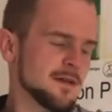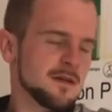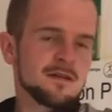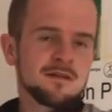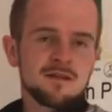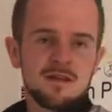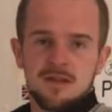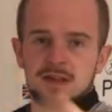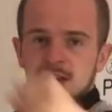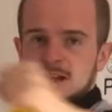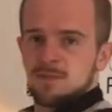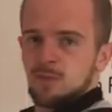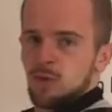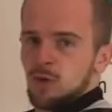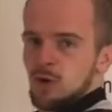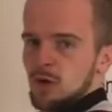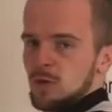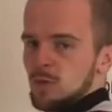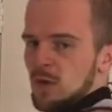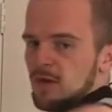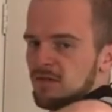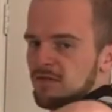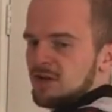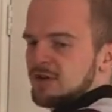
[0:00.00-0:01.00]
So at this
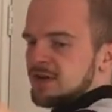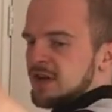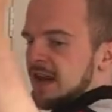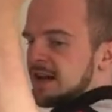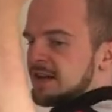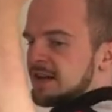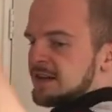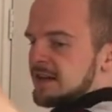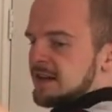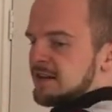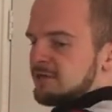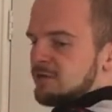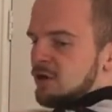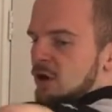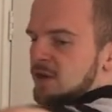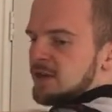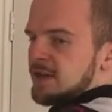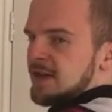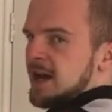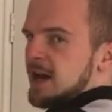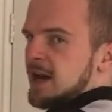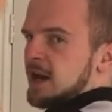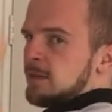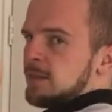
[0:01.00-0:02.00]
point we're rotating
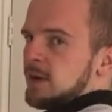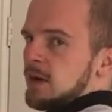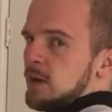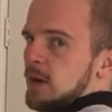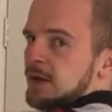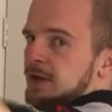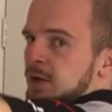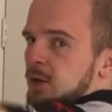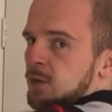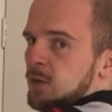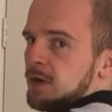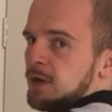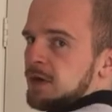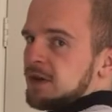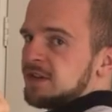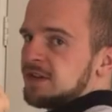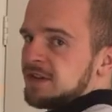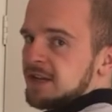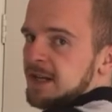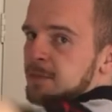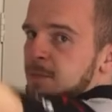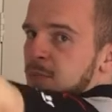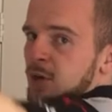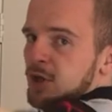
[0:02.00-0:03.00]
around the elbow. I don't want to
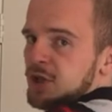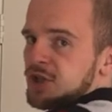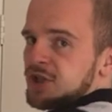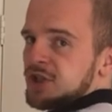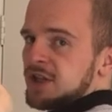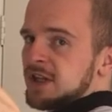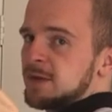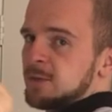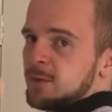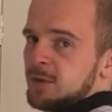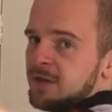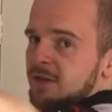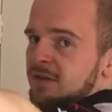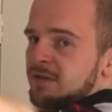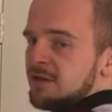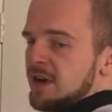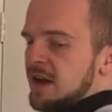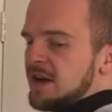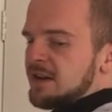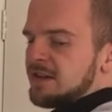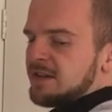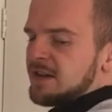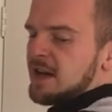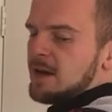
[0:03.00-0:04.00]
see pushing with the
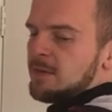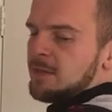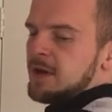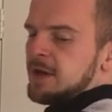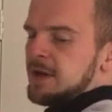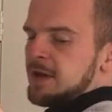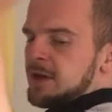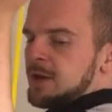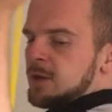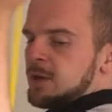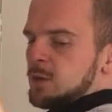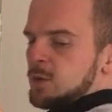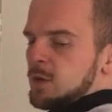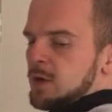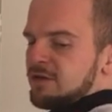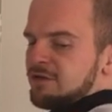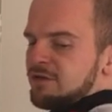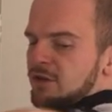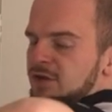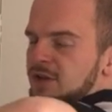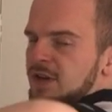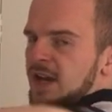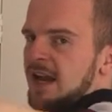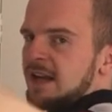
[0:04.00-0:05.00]
tricep. We're
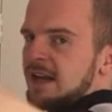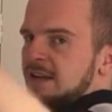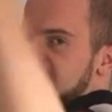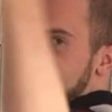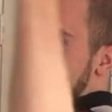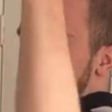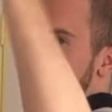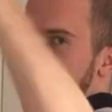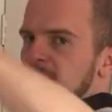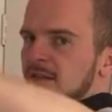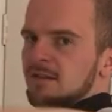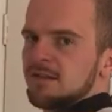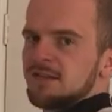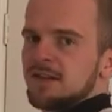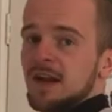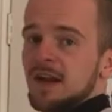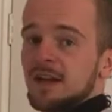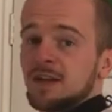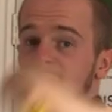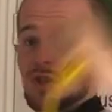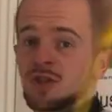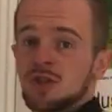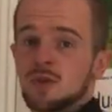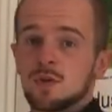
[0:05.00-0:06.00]
rotating
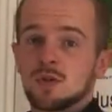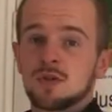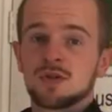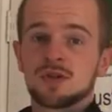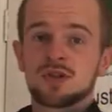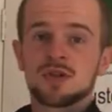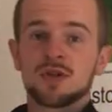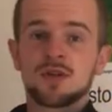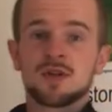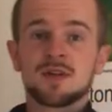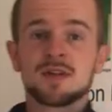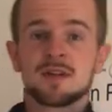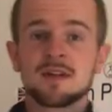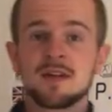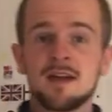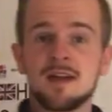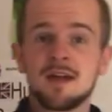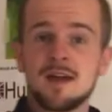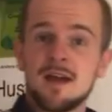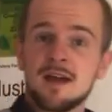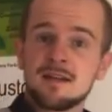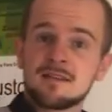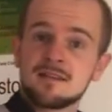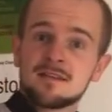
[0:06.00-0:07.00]
inside the shoulder joint,
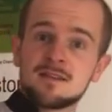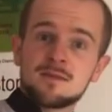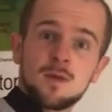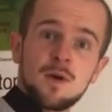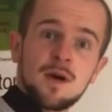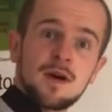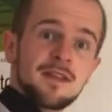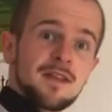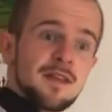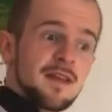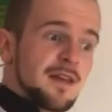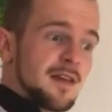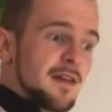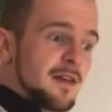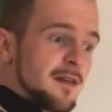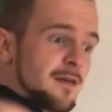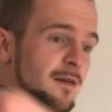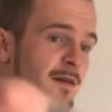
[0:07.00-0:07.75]
hence why the